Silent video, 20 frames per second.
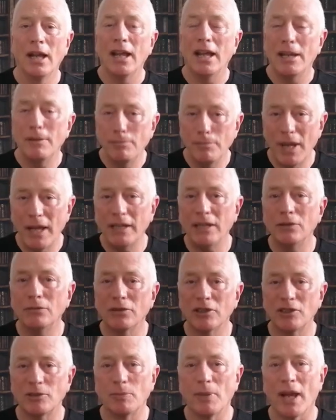In many
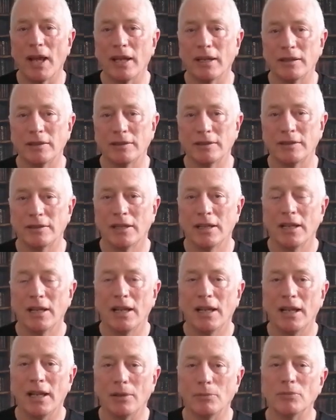respects,
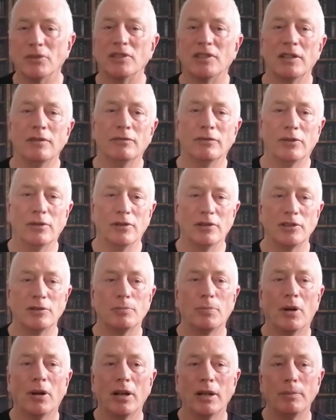it was
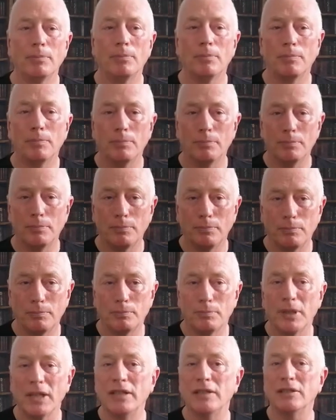influenced by
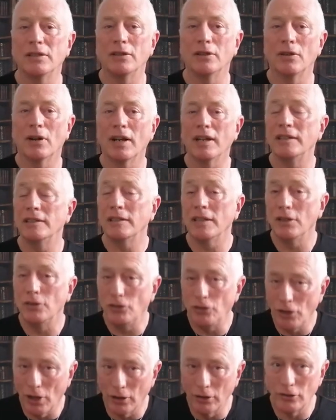Peter Gray's
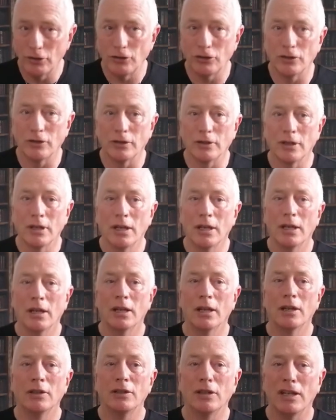injunction
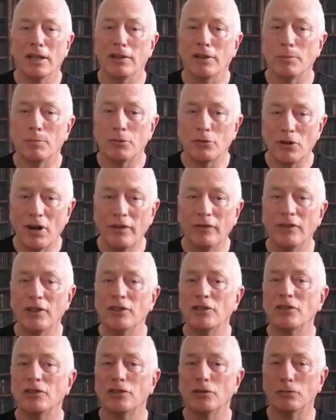in the
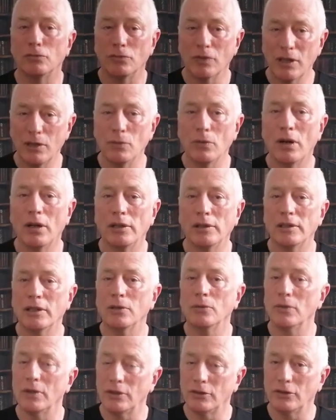preface to
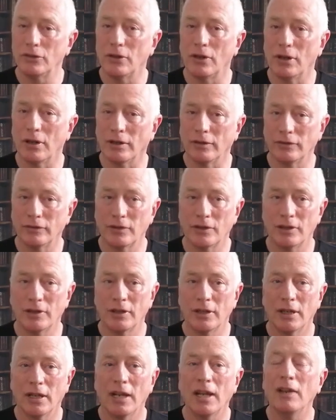Rewilding Witchcraft.
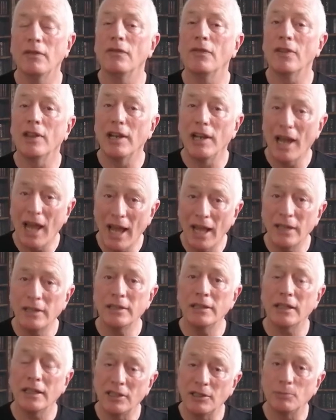If the
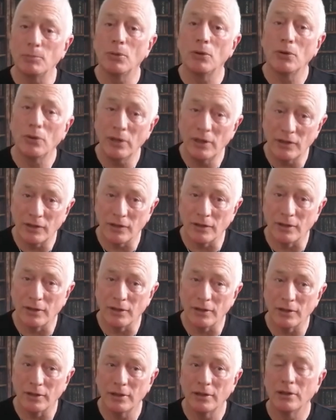land is
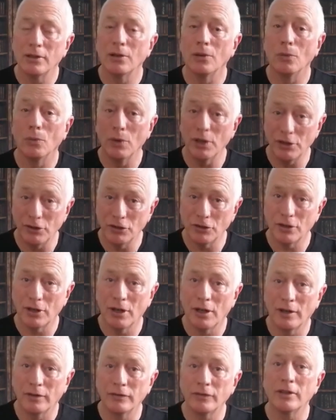poisoned,
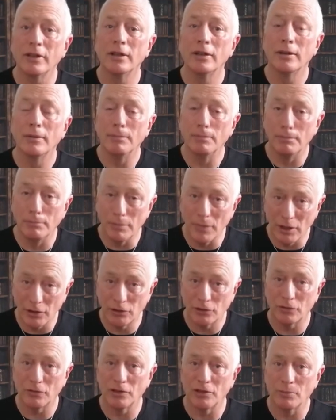witchcraft
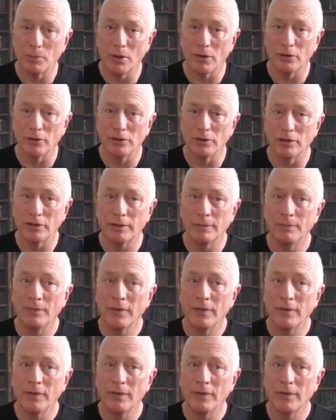must respond.